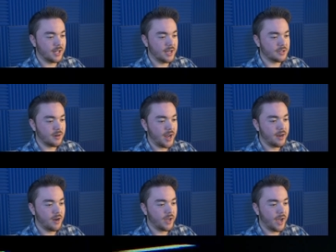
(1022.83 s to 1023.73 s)
slots,
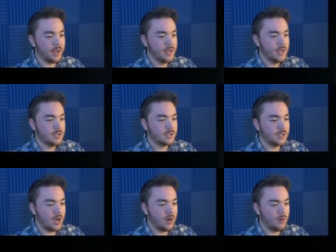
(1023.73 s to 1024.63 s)
right? Okay.
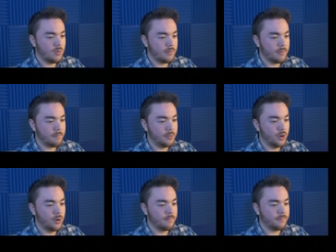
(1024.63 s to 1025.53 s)
So,
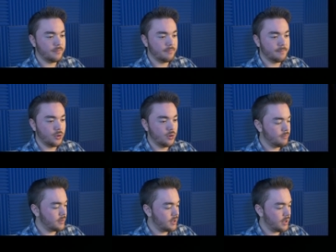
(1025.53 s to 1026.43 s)
boom,
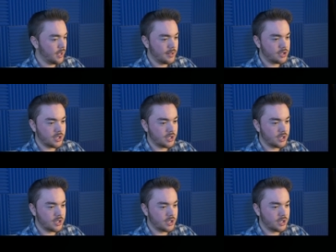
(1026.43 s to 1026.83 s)
boom, it